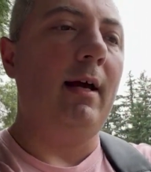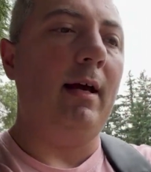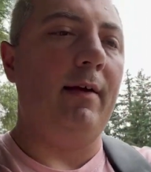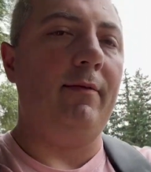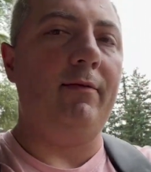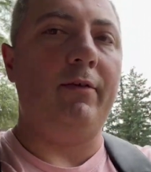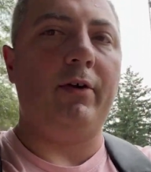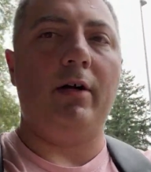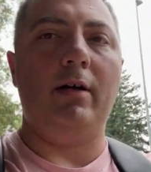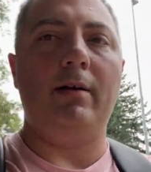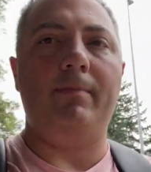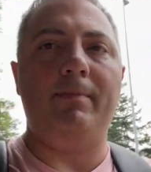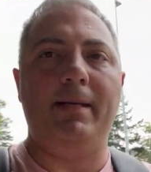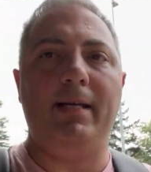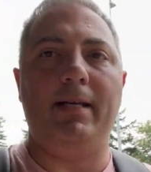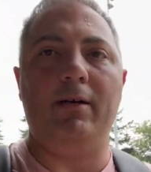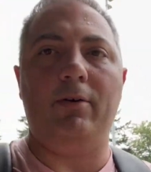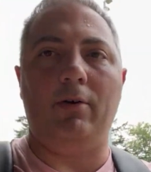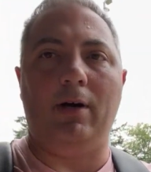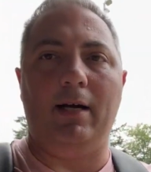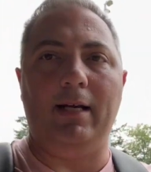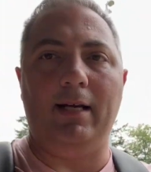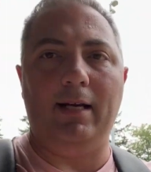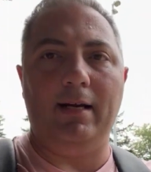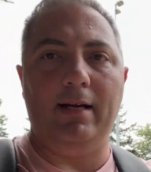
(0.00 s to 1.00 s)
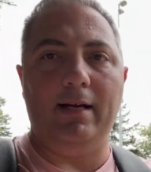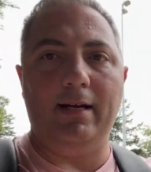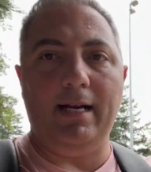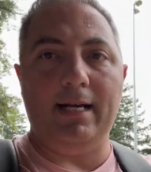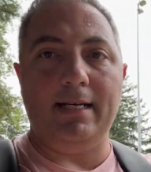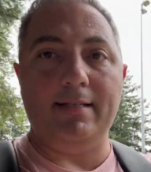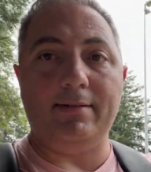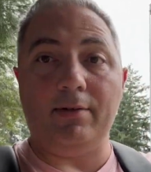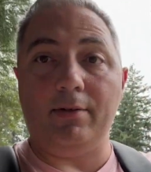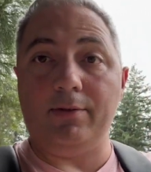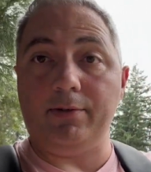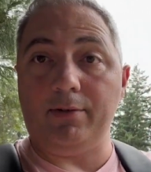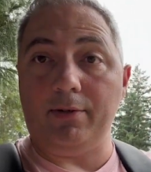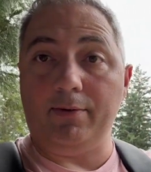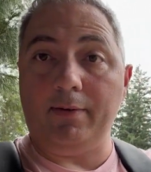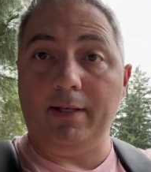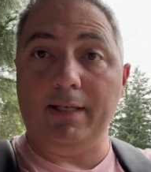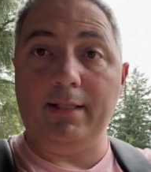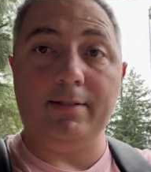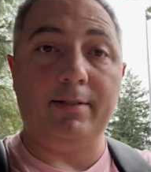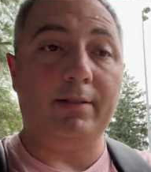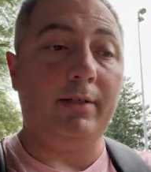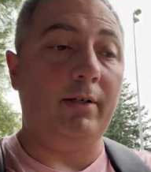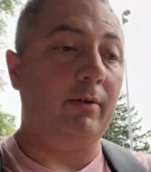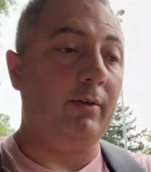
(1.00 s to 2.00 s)
If you're going to be grinding a nest, those are
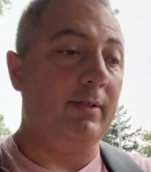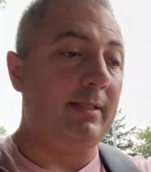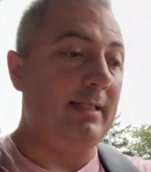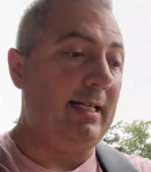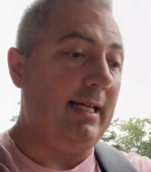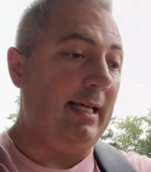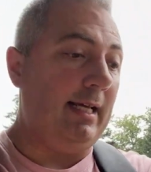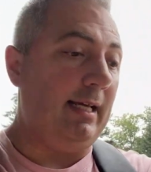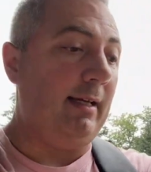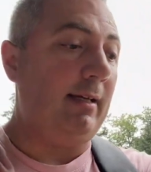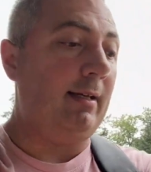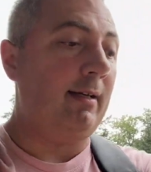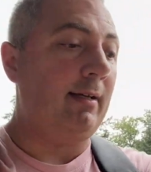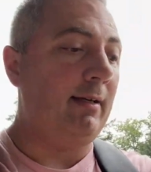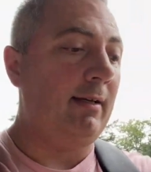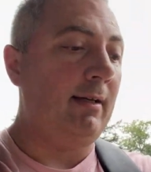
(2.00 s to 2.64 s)
things to go and take